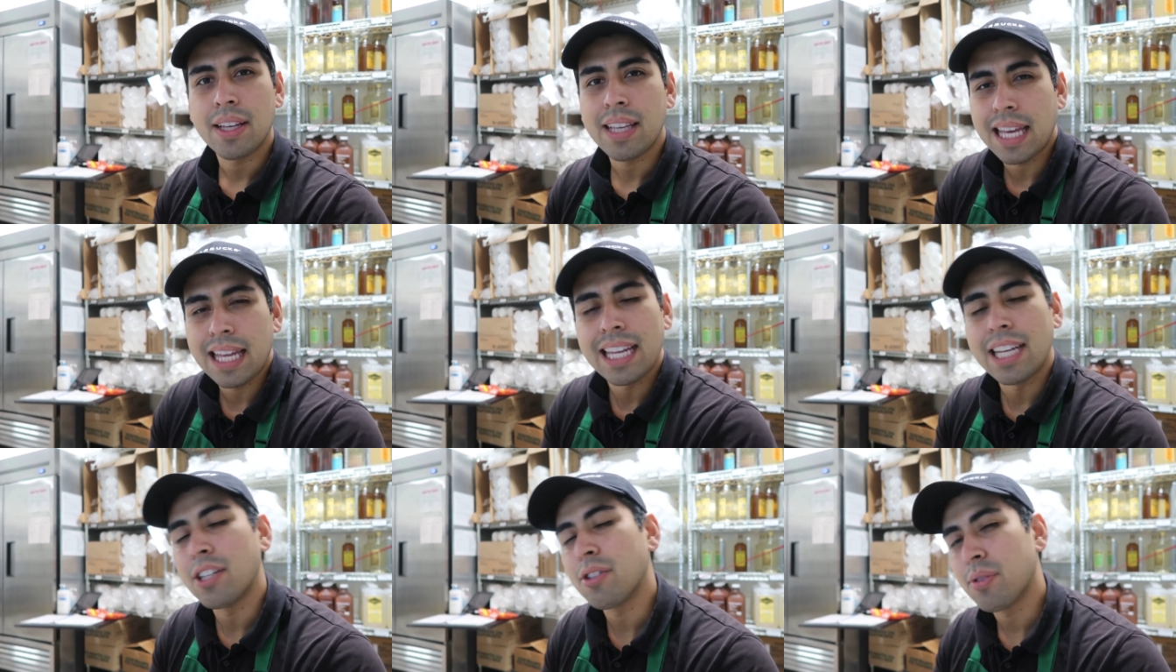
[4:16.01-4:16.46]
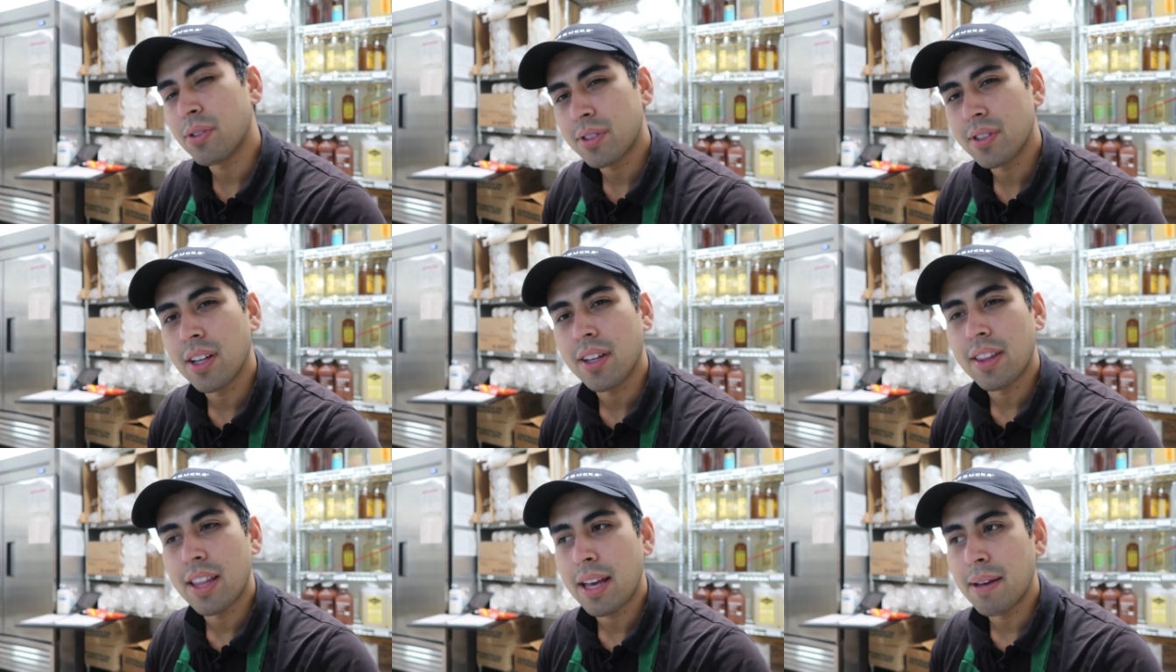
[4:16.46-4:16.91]
Get
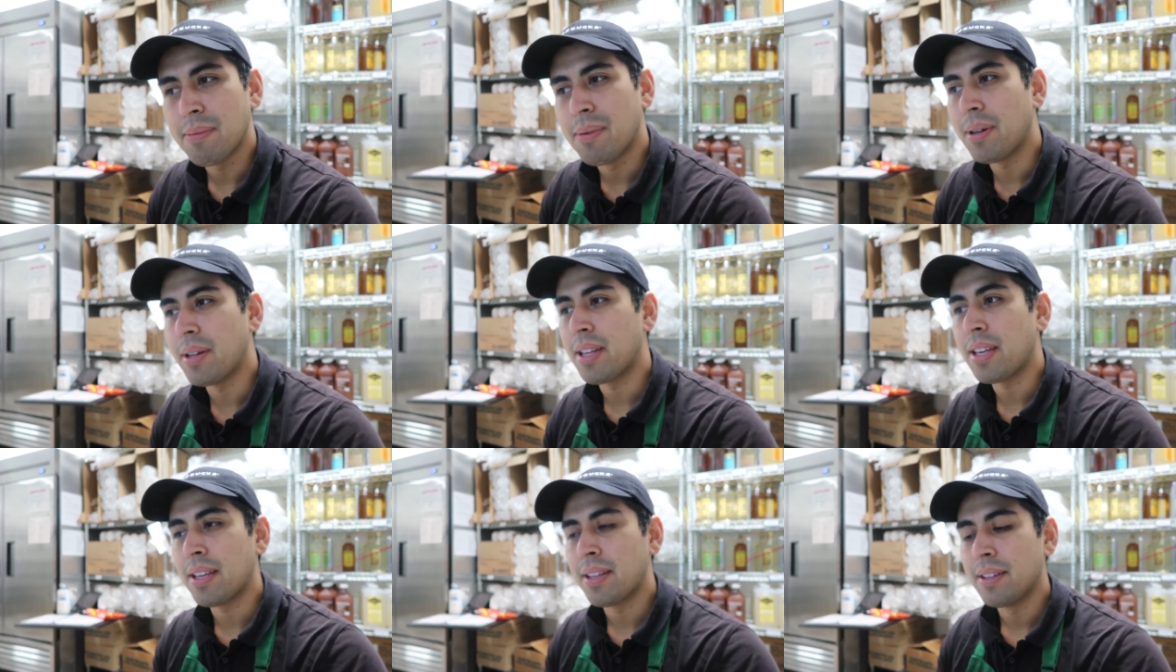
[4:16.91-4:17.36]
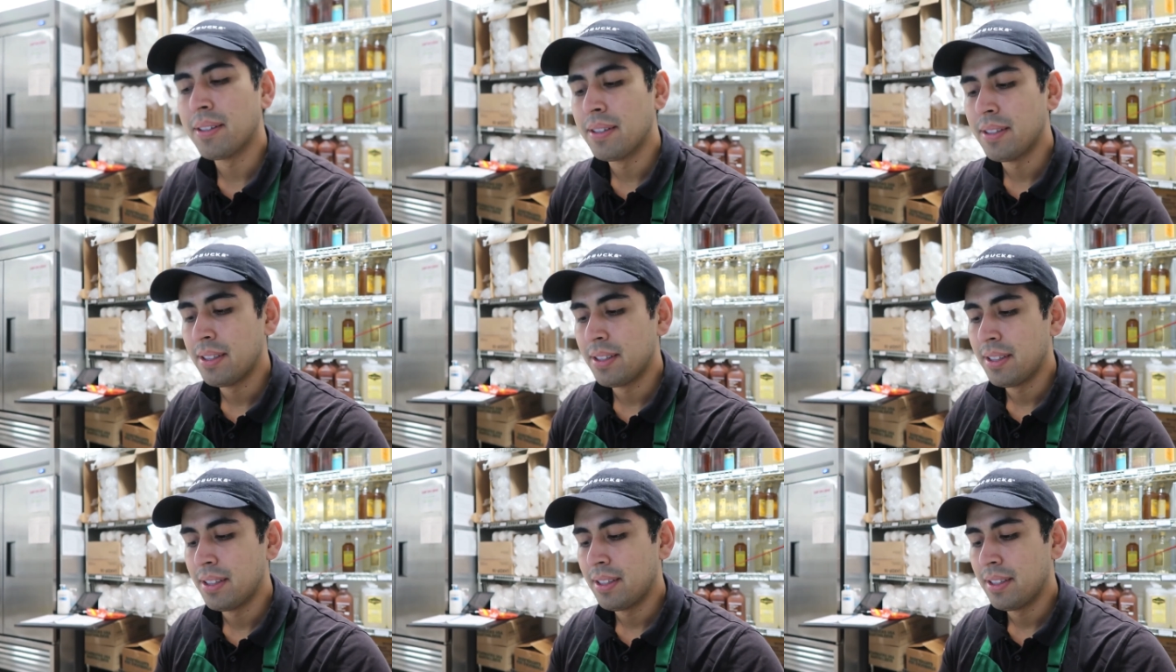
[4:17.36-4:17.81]
interest on that money.
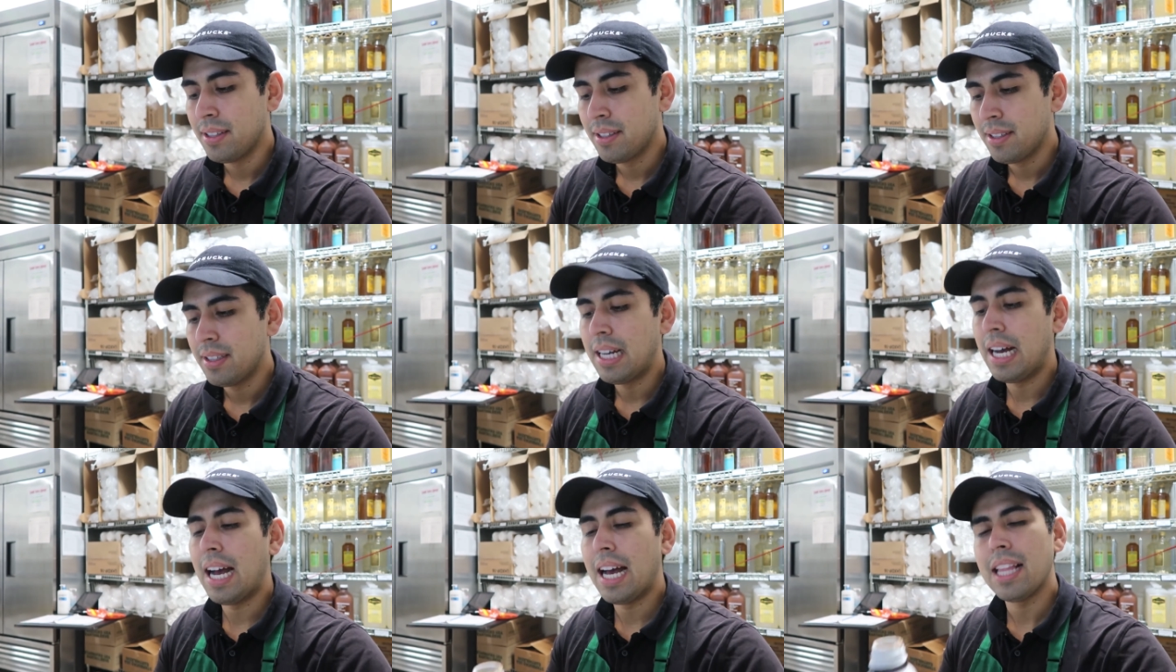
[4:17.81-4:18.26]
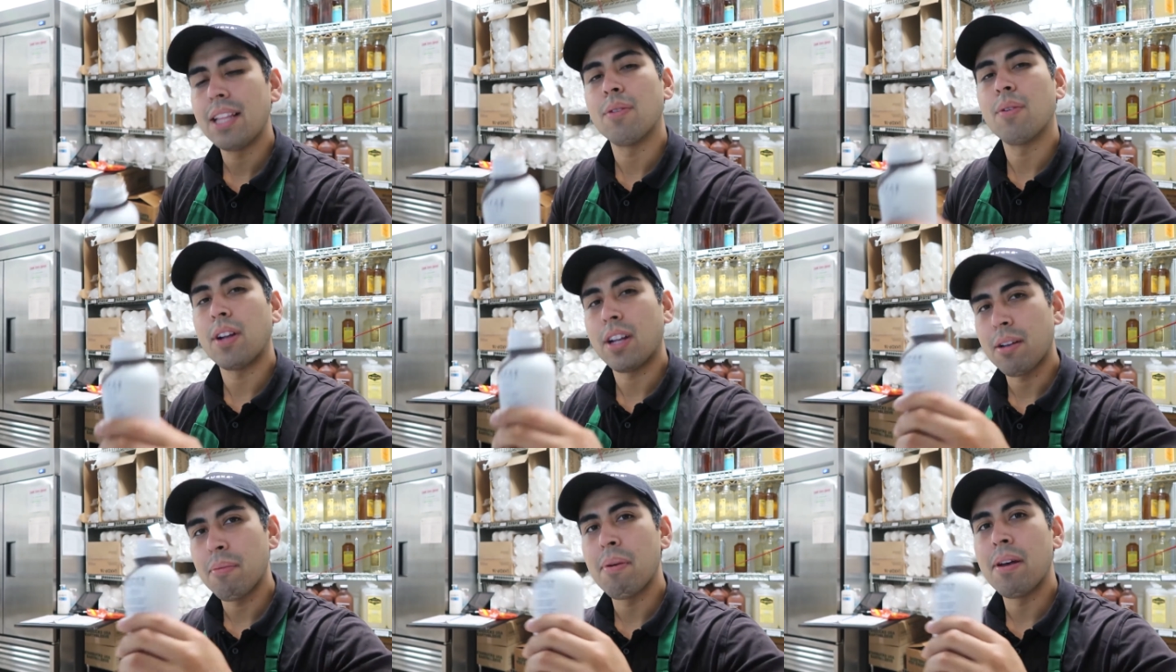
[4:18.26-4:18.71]
I highly
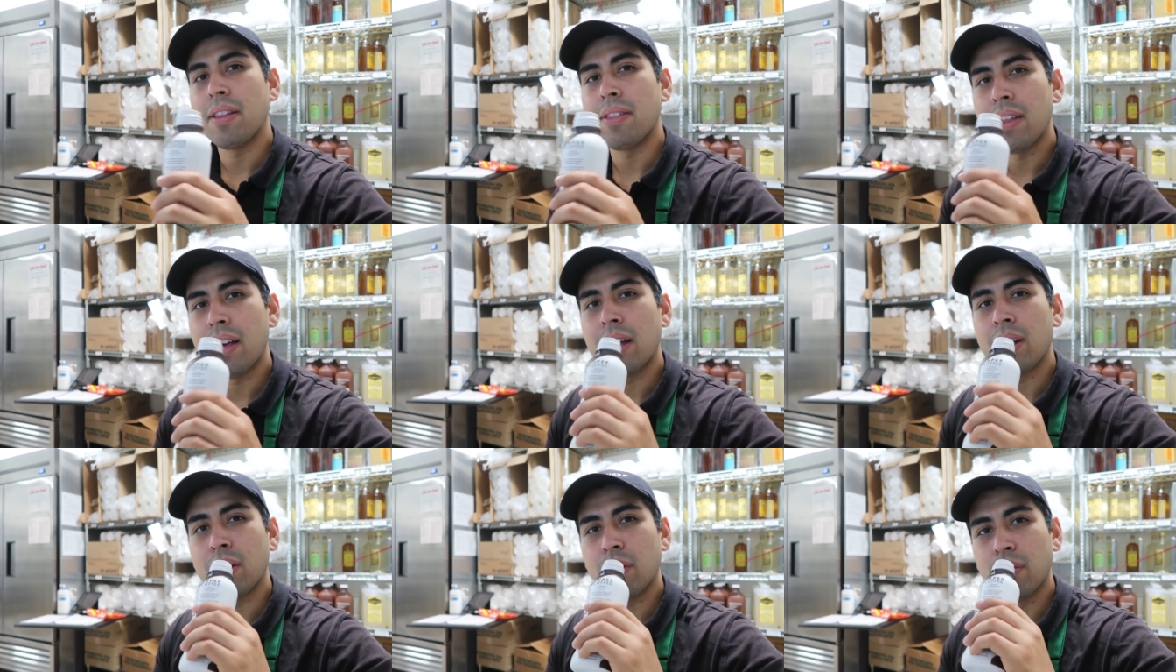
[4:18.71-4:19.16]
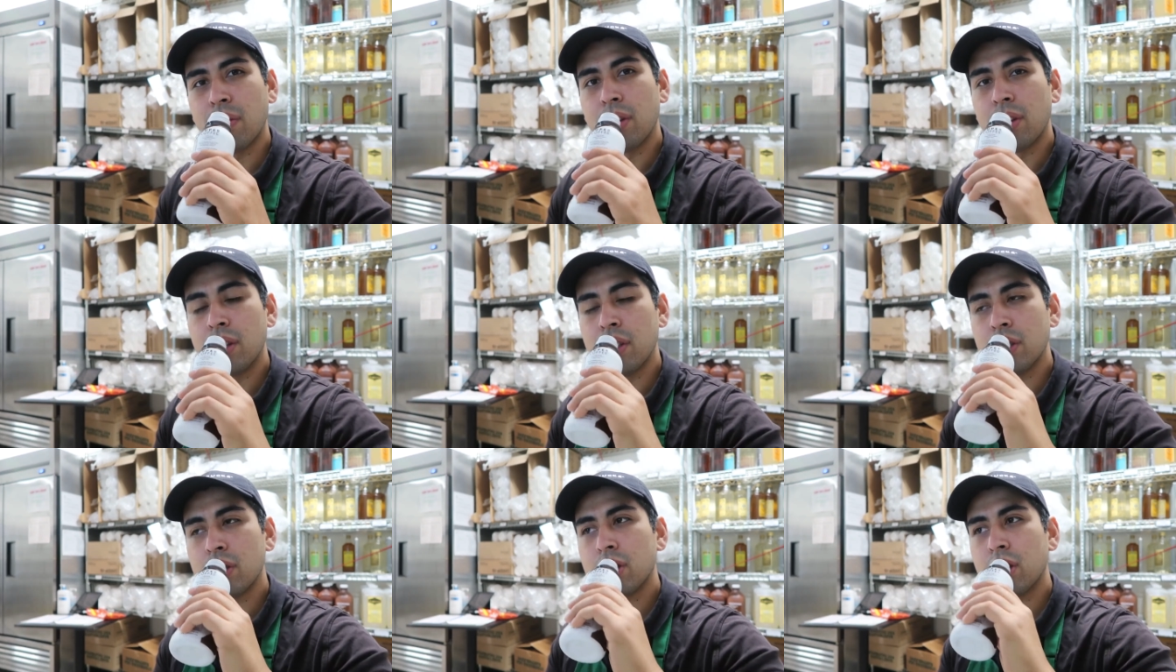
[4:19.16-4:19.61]
recommend that over
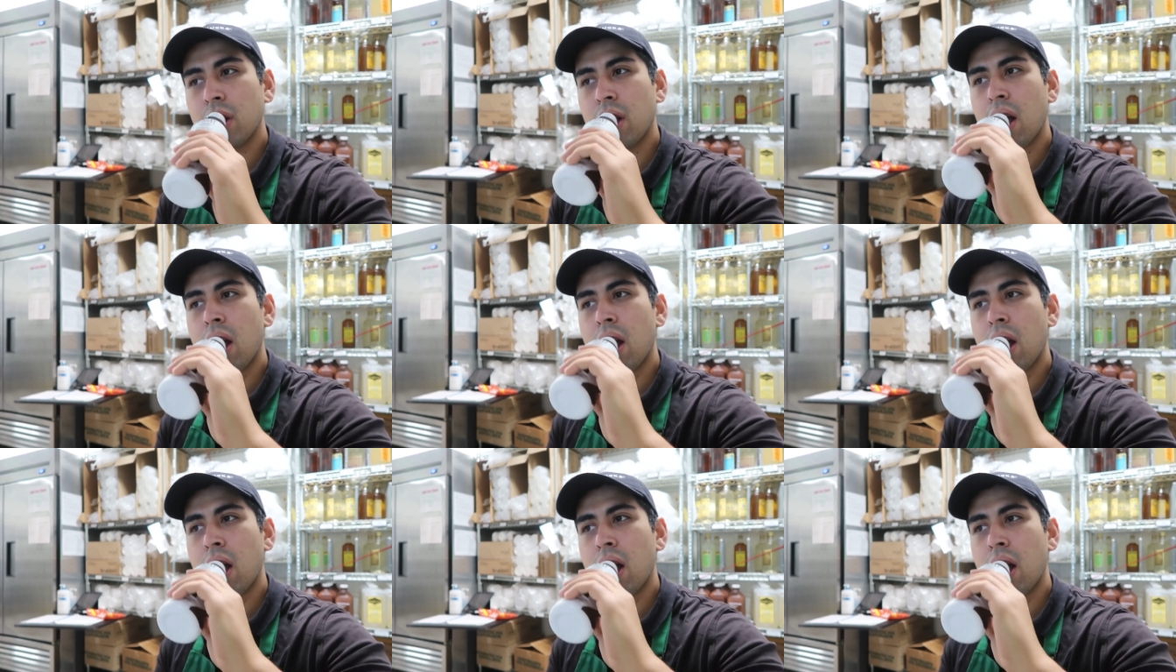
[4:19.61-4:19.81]
this.